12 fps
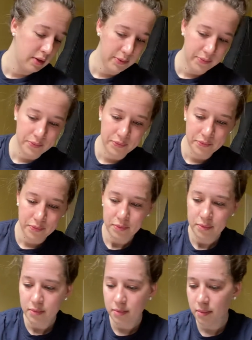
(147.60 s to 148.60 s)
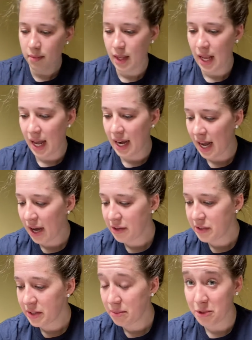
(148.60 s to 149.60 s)
And now
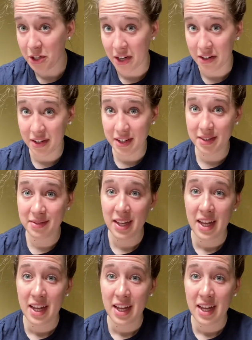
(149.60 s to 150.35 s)
some junk.